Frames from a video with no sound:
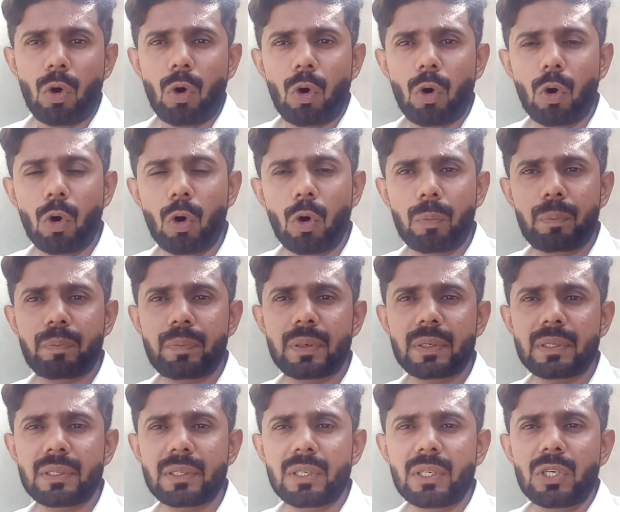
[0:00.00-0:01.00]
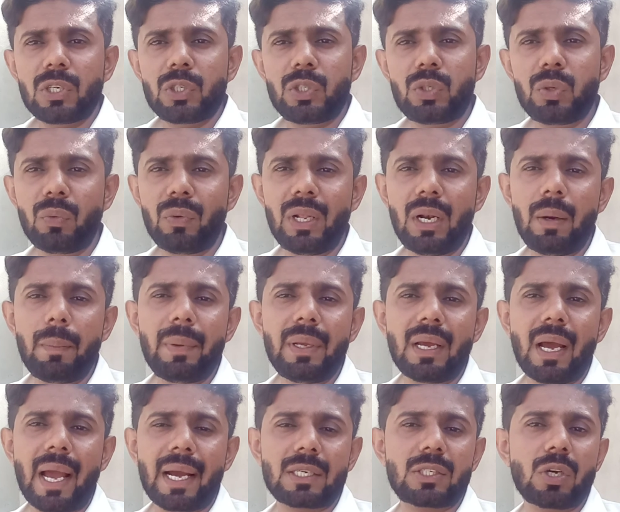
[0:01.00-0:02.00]
Hope you will be
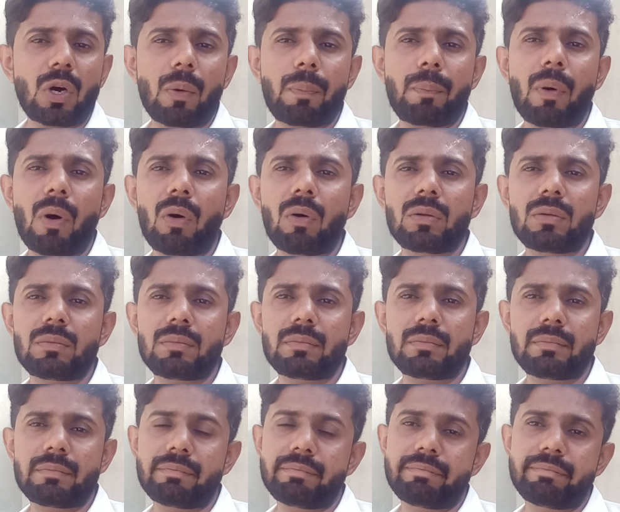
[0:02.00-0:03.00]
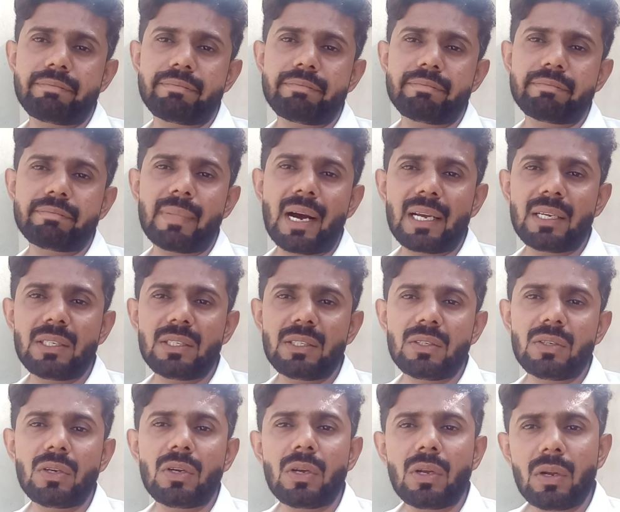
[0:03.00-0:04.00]
act upon my
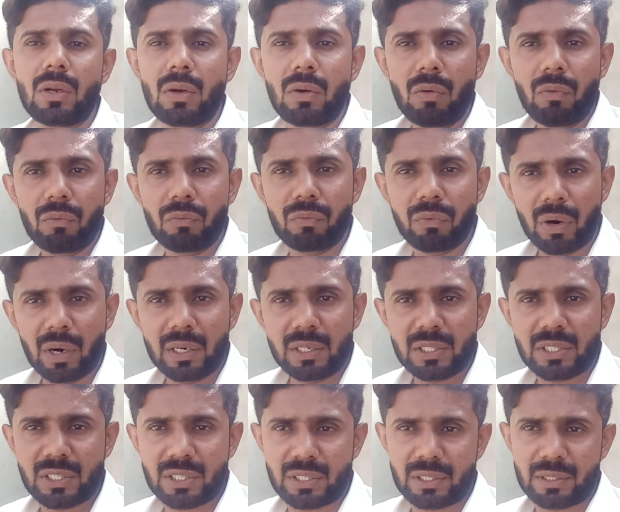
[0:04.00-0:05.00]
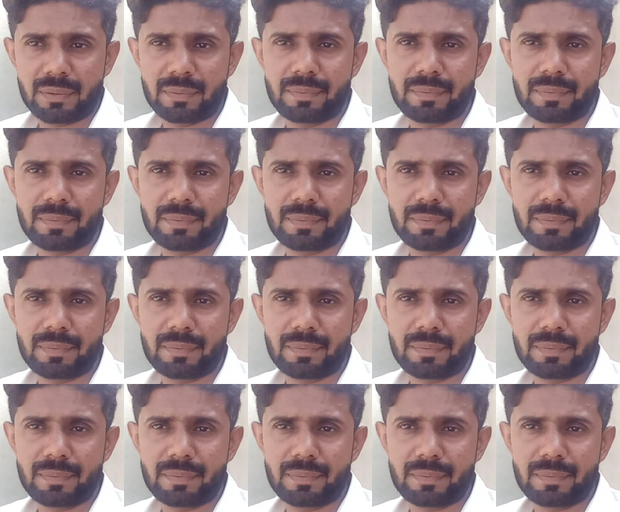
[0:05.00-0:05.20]
words.